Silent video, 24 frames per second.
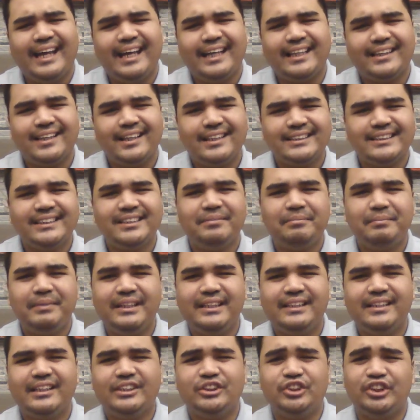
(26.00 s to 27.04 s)
It doesn't
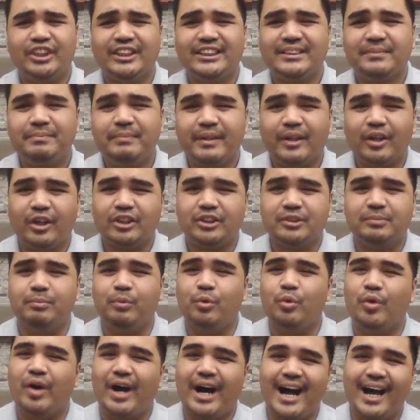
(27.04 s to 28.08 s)
mean na just because
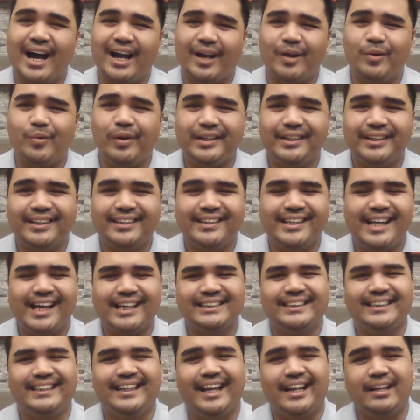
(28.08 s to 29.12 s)
buong araw ka nang
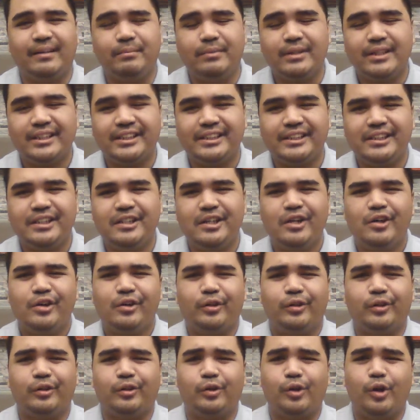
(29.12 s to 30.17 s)
nasa library
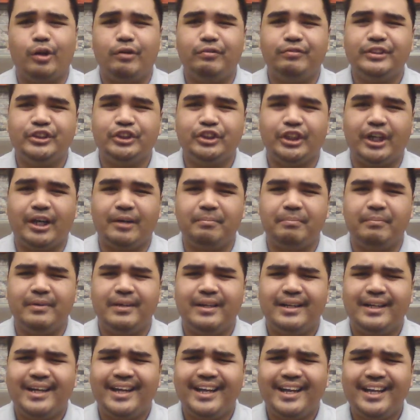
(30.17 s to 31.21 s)
or coffee shop,
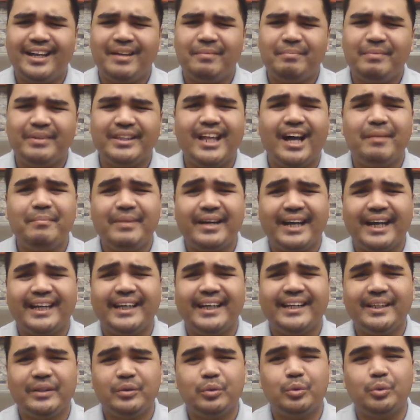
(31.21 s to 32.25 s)
eh madami ka
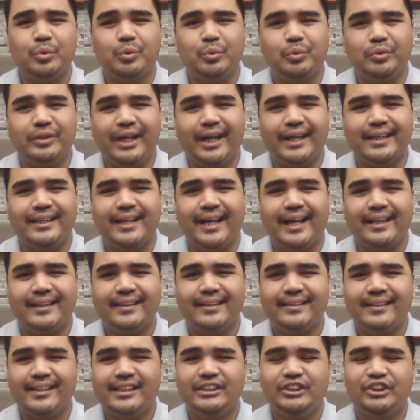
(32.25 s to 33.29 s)
lang natutunan at
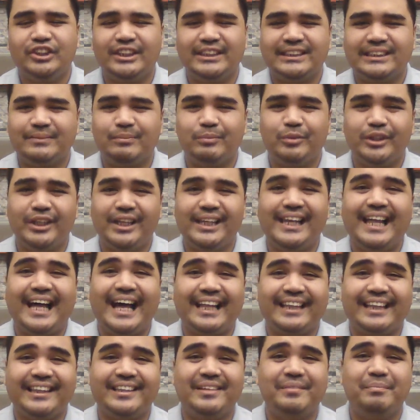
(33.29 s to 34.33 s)
na-digest mo na
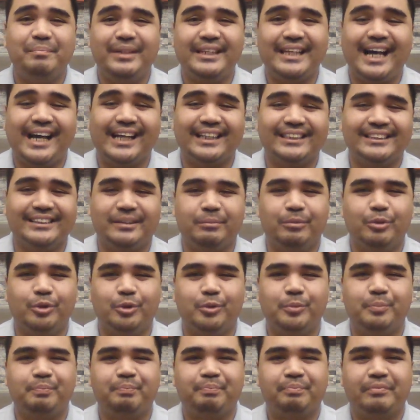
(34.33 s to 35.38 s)
lahat ng binasa
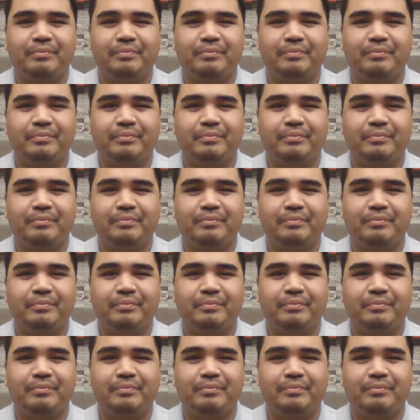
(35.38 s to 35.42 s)
mo.